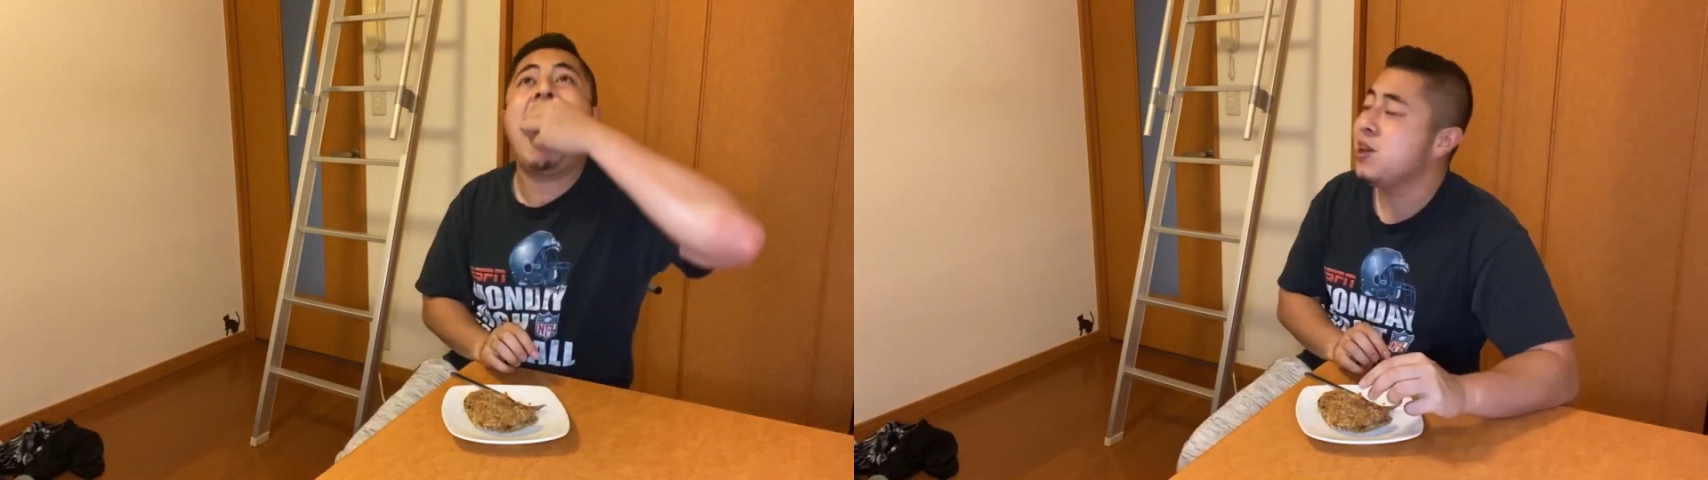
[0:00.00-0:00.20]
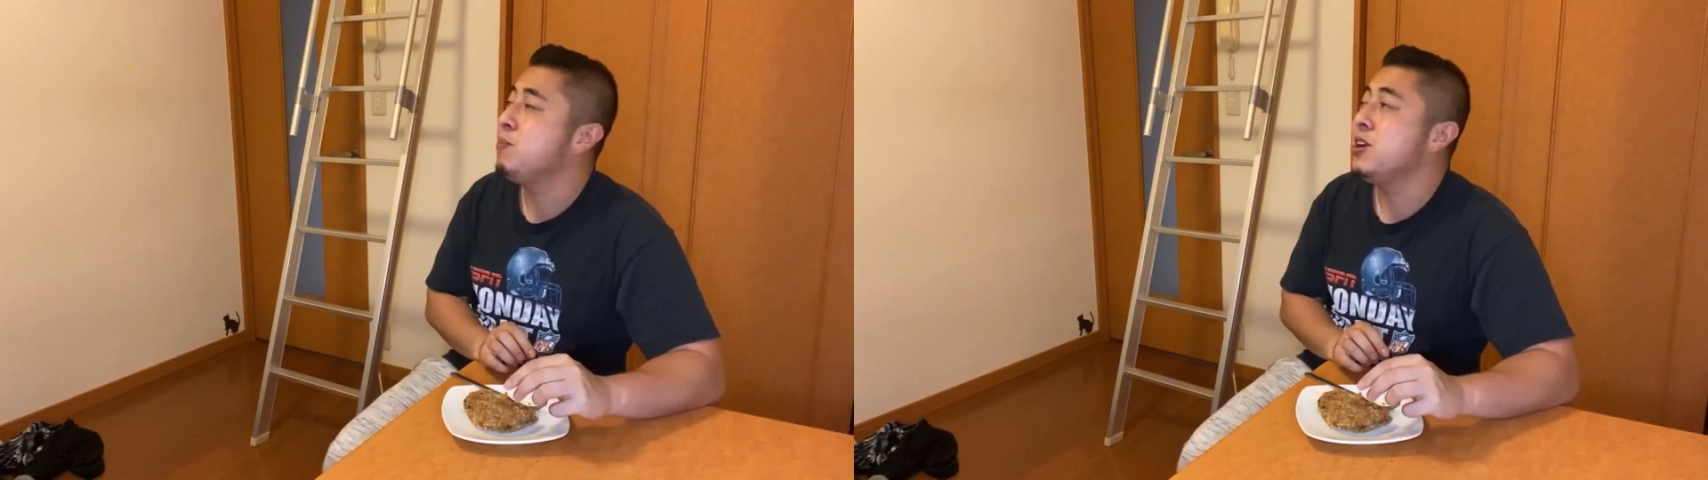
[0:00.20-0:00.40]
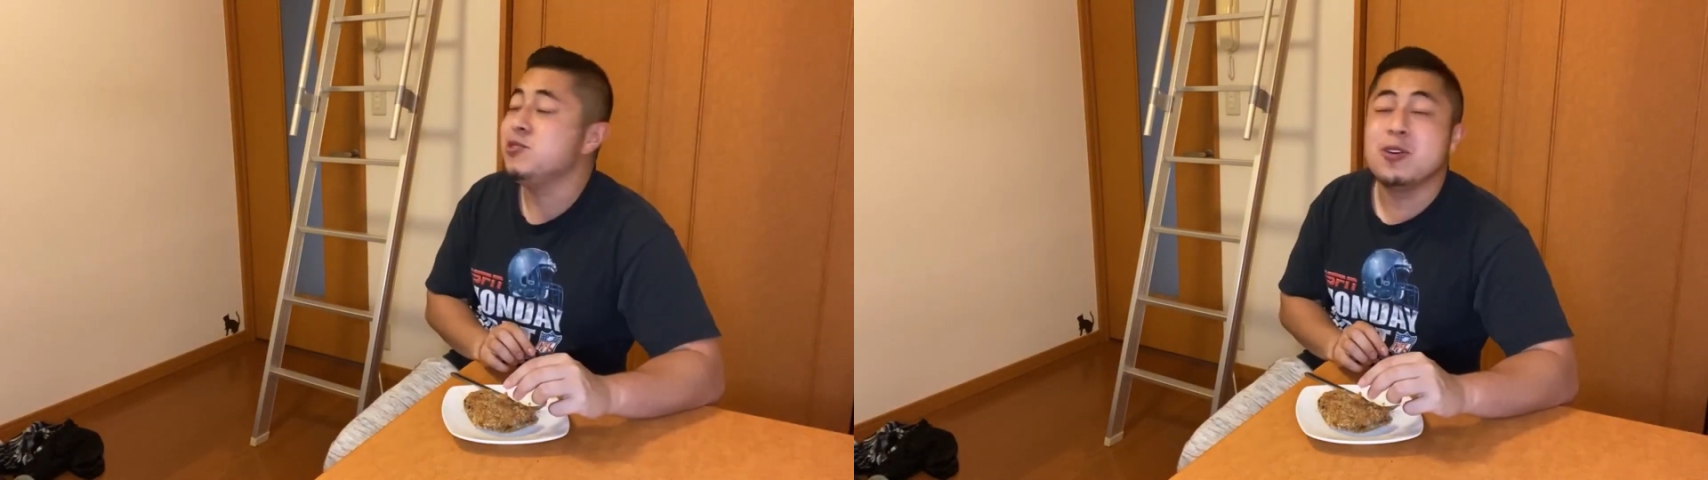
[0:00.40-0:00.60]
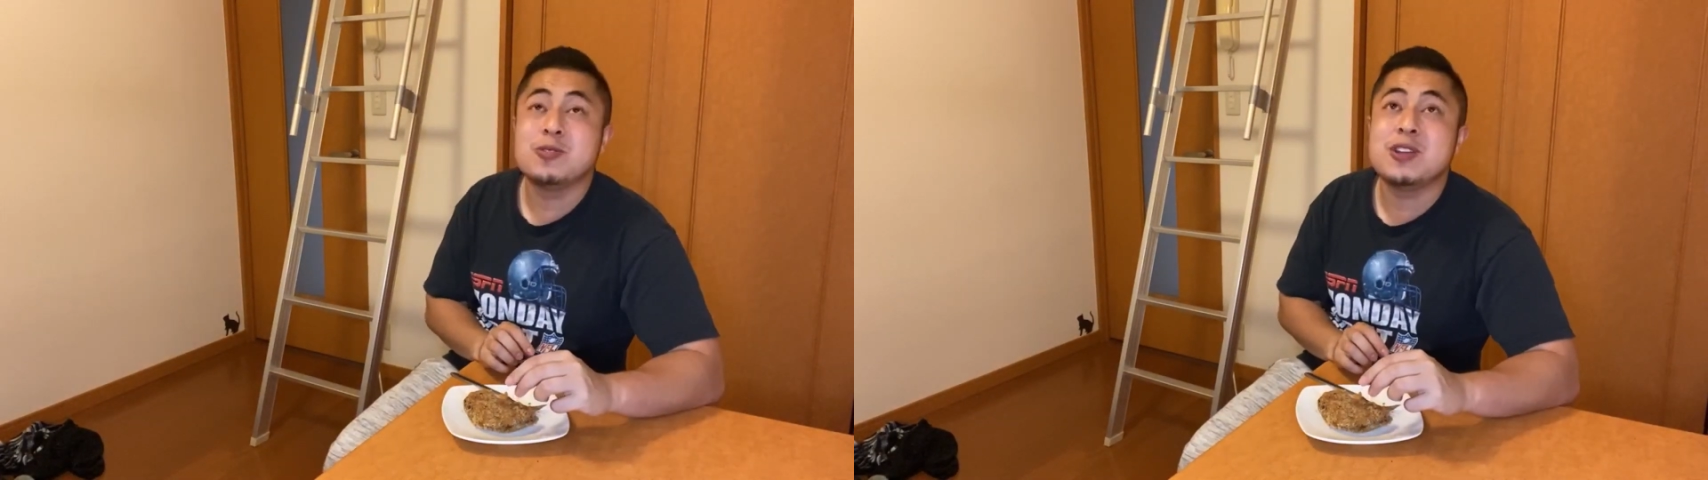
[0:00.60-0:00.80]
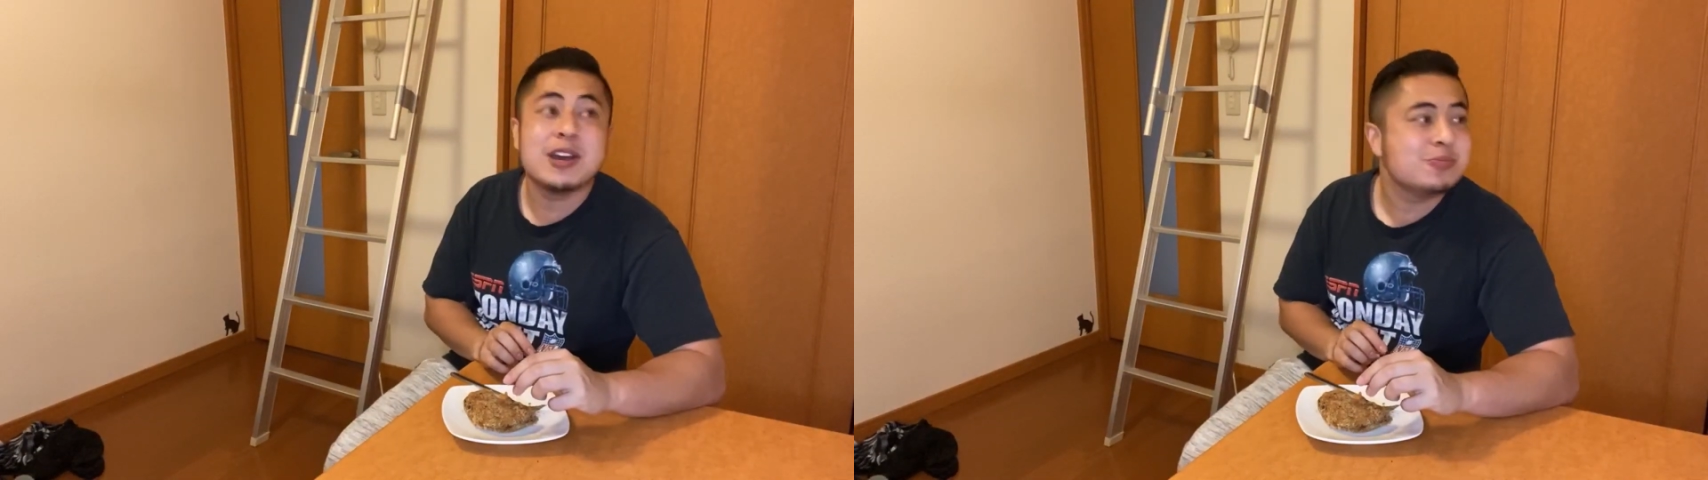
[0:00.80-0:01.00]
That made no
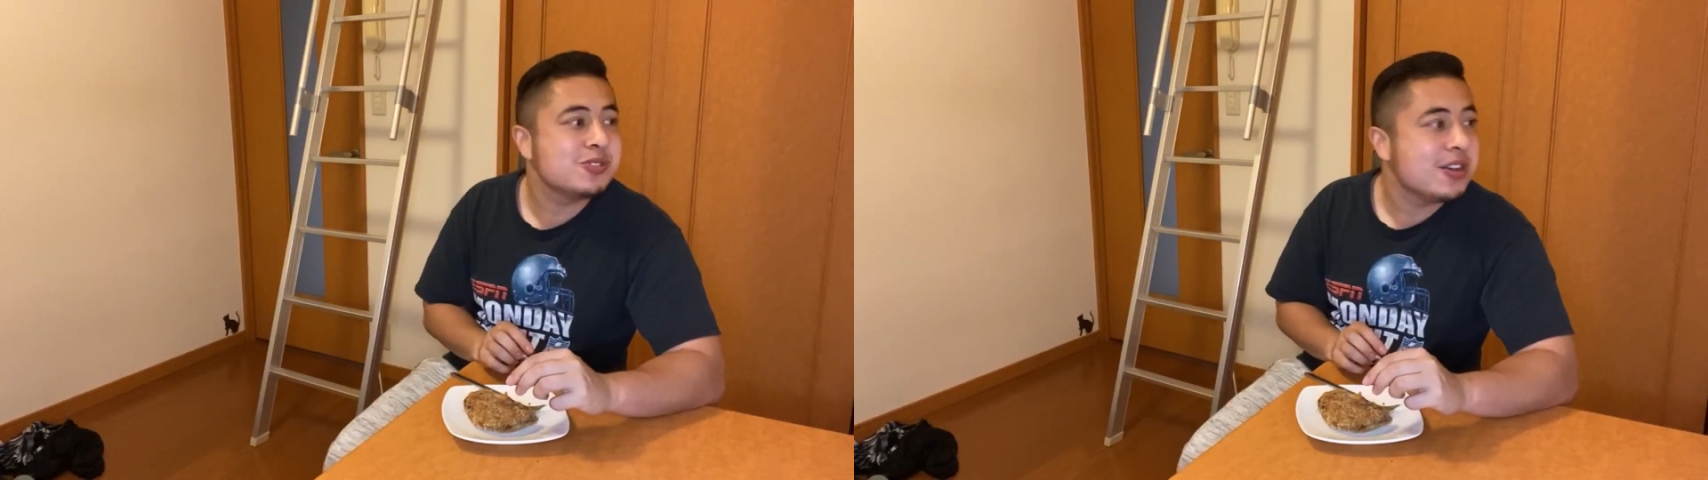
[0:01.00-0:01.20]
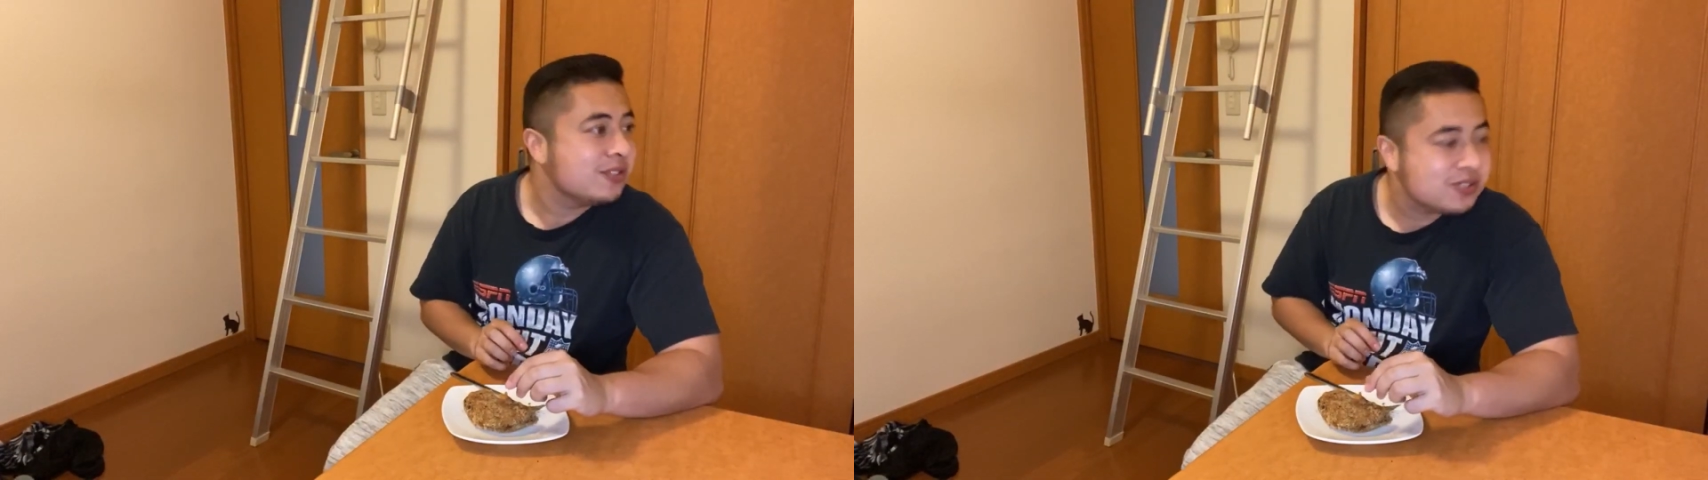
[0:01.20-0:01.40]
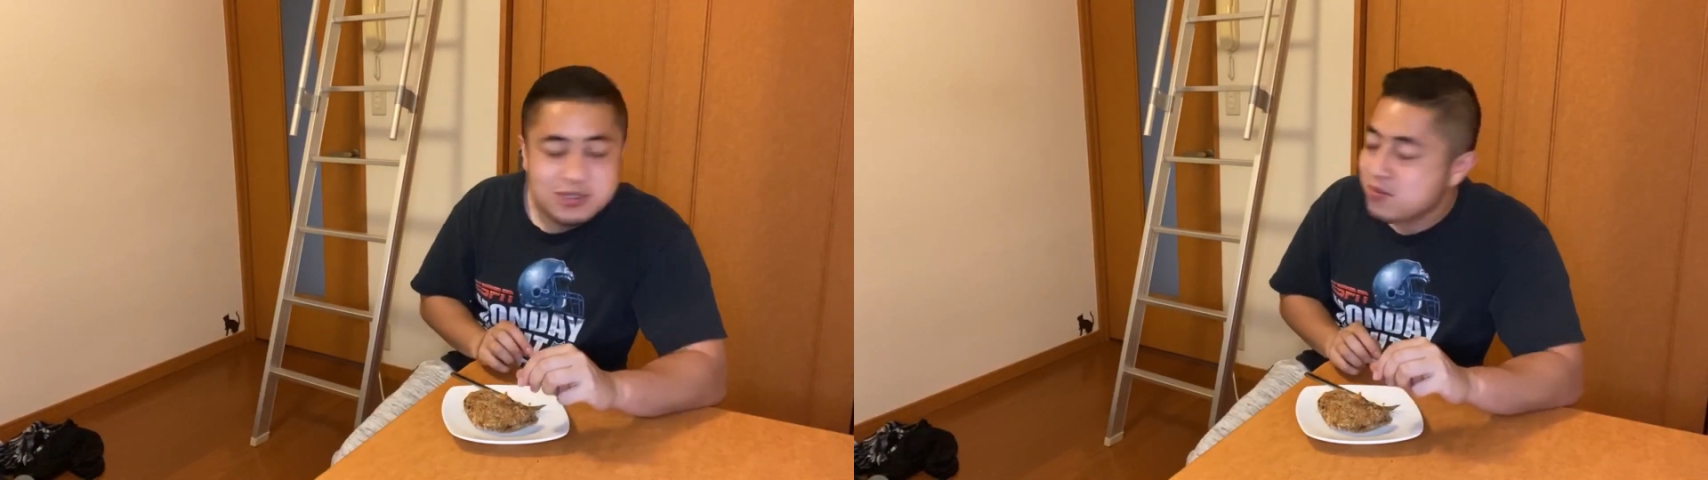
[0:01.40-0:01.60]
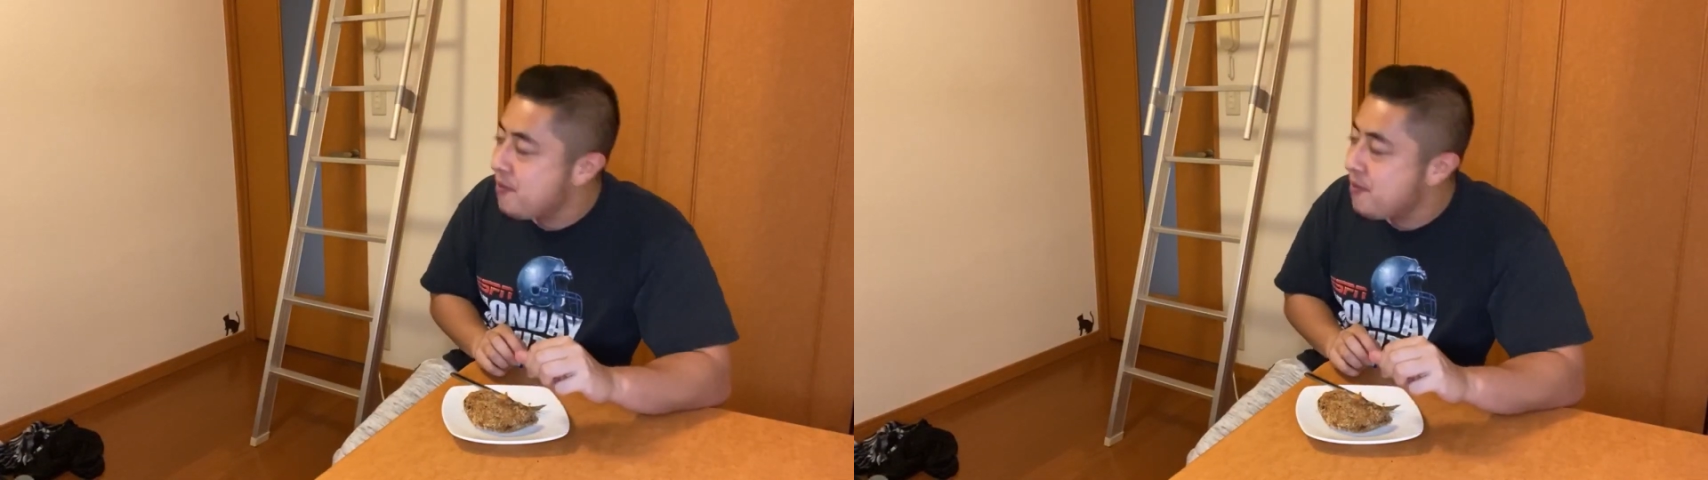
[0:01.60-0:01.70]
damn sense.